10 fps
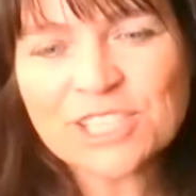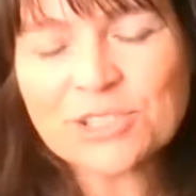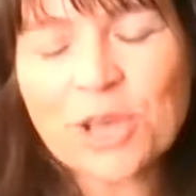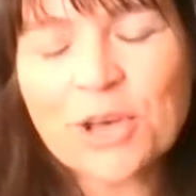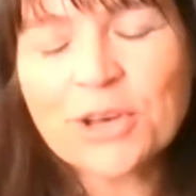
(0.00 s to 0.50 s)

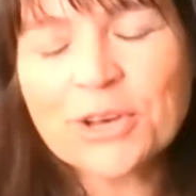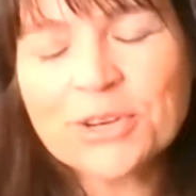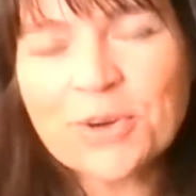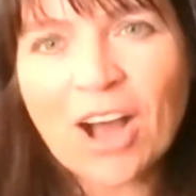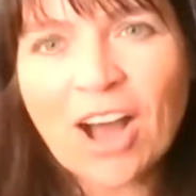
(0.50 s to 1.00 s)

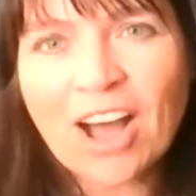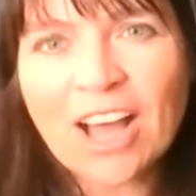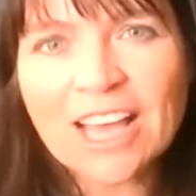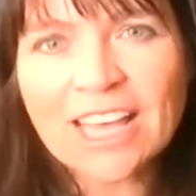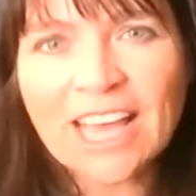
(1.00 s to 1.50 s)
So
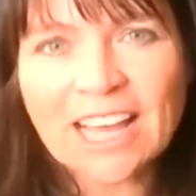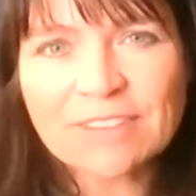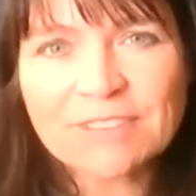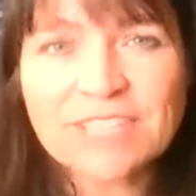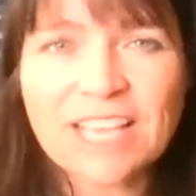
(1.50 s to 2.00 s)
I have,